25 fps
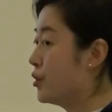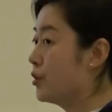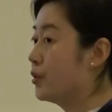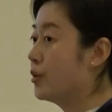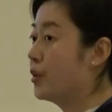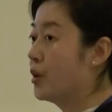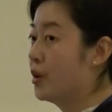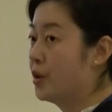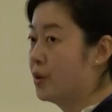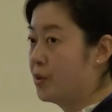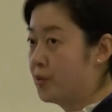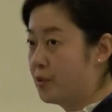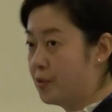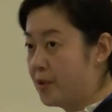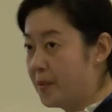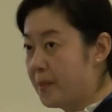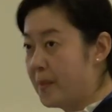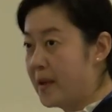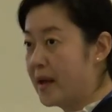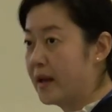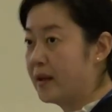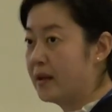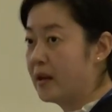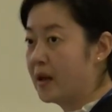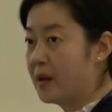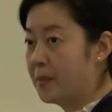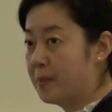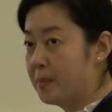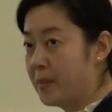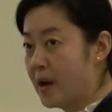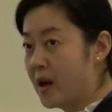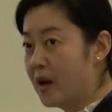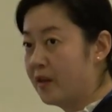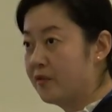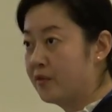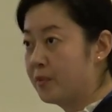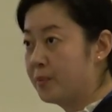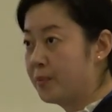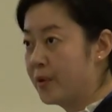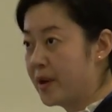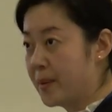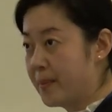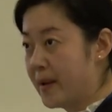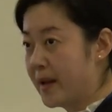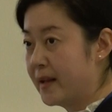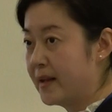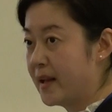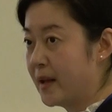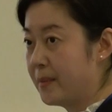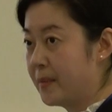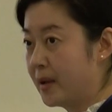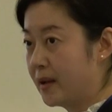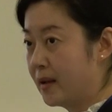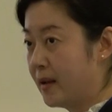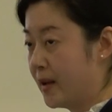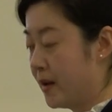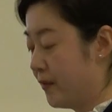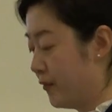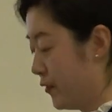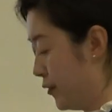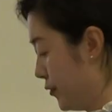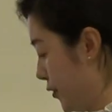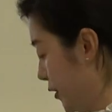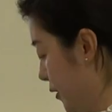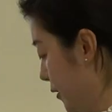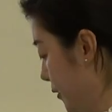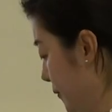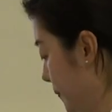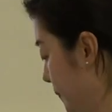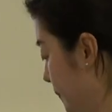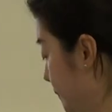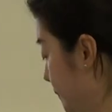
to remain above pre-pandemic levels.